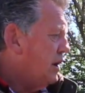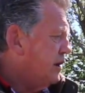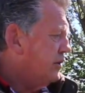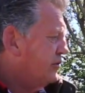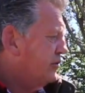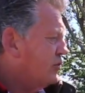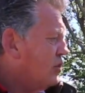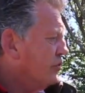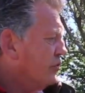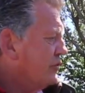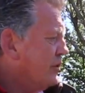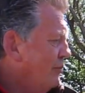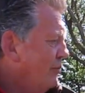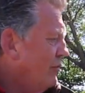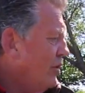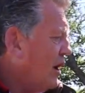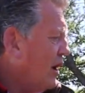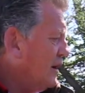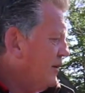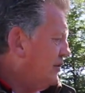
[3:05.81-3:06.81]
It's got some
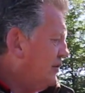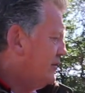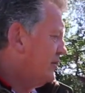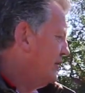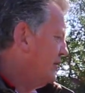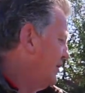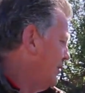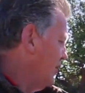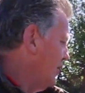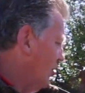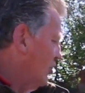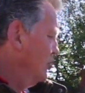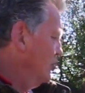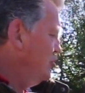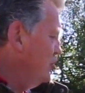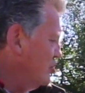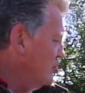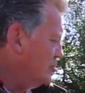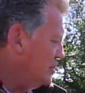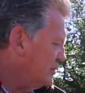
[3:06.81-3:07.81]
nice
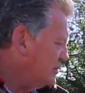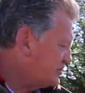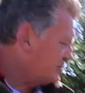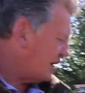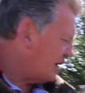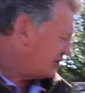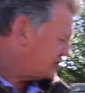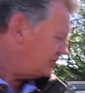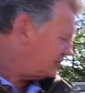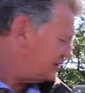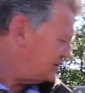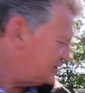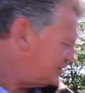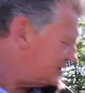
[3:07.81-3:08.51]
unusual accessories